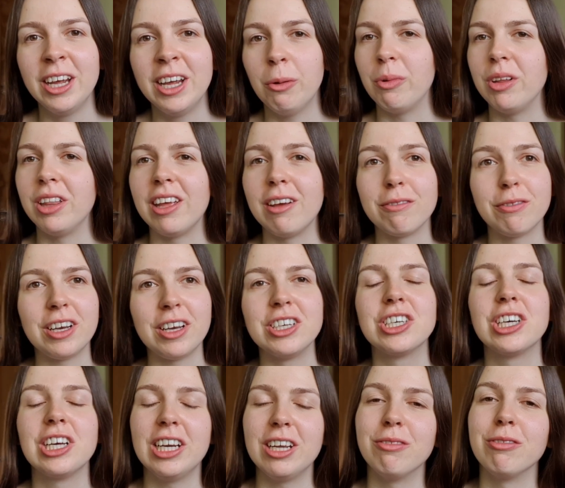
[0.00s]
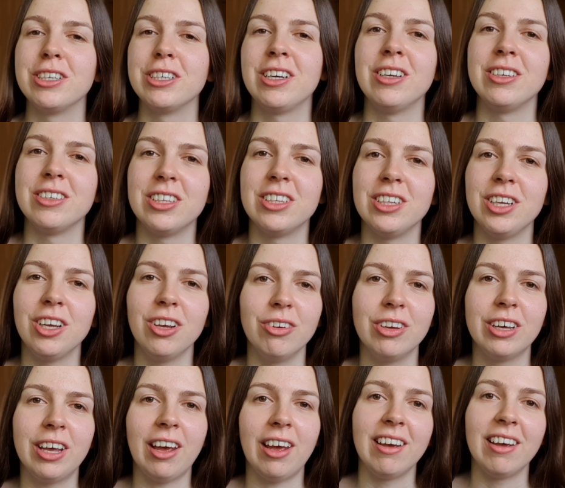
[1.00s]
when they eventually returned to the
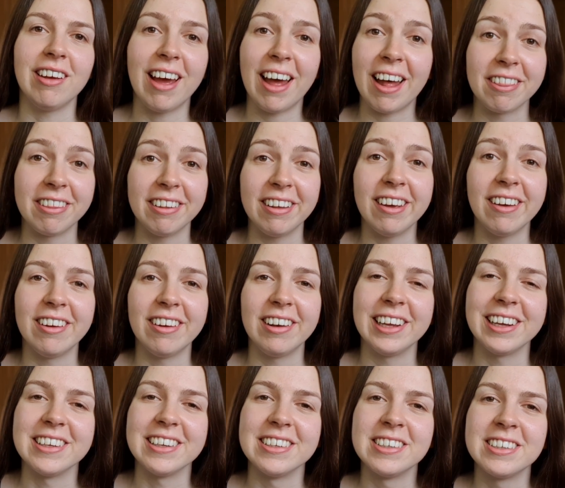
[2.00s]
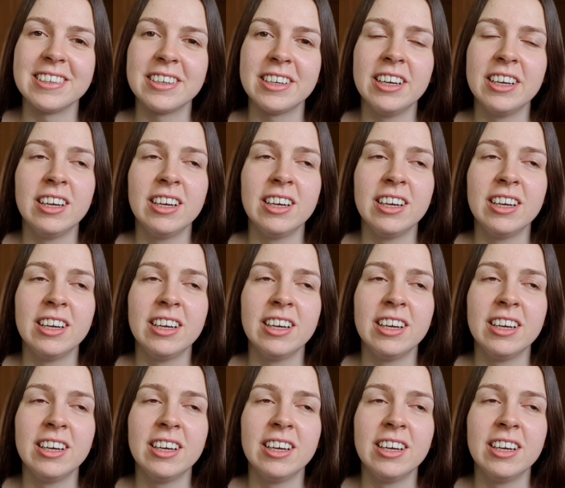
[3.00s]
UK at the earliest.